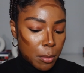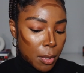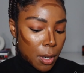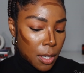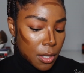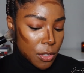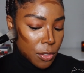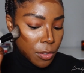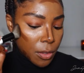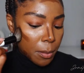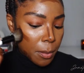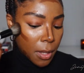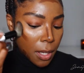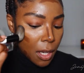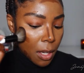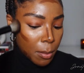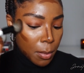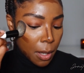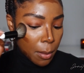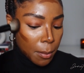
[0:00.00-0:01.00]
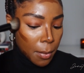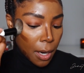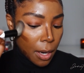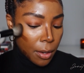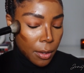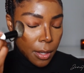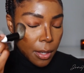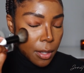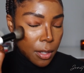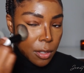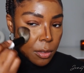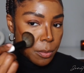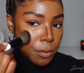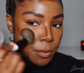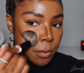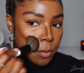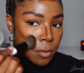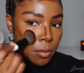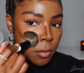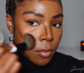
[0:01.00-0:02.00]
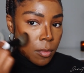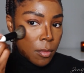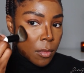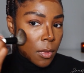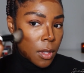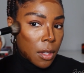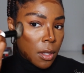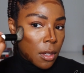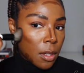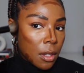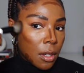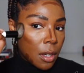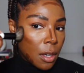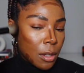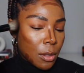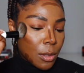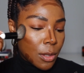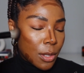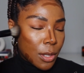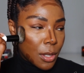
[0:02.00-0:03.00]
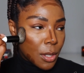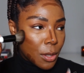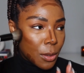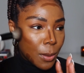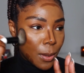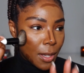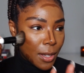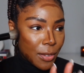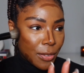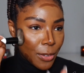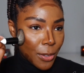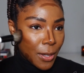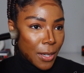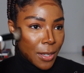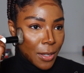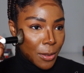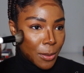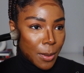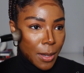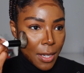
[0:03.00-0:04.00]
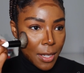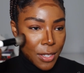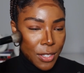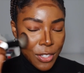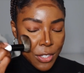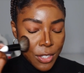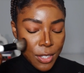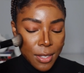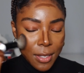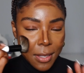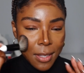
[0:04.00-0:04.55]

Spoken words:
brush from Makeup by Mario. Also, if you're in a rush,